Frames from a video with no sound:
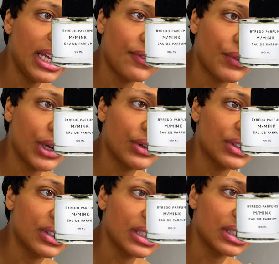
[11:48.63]
ink
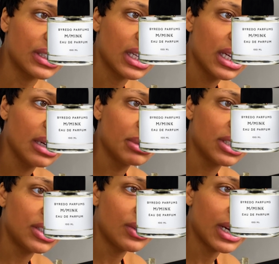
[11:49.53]
fragrances, but
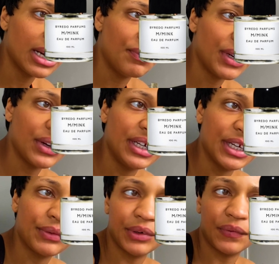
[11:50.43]
it's still got a very
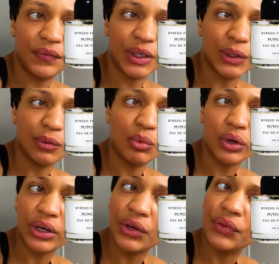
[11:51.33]
different feel,
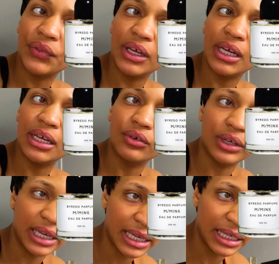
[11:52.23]
more earthy and
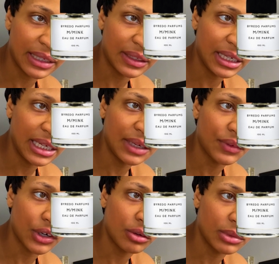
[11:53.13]
organic than any of
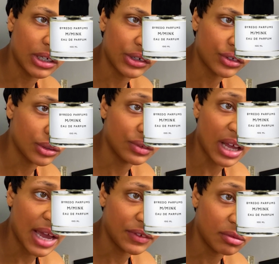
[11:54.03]
the Comme des Garçons
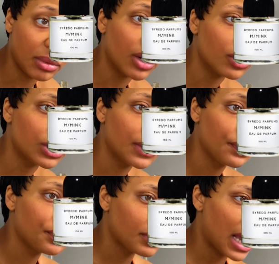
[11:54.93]
I've smelled.
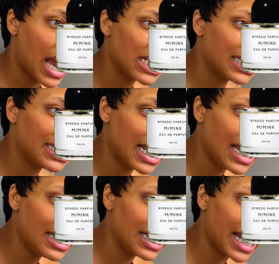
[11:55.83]
I say that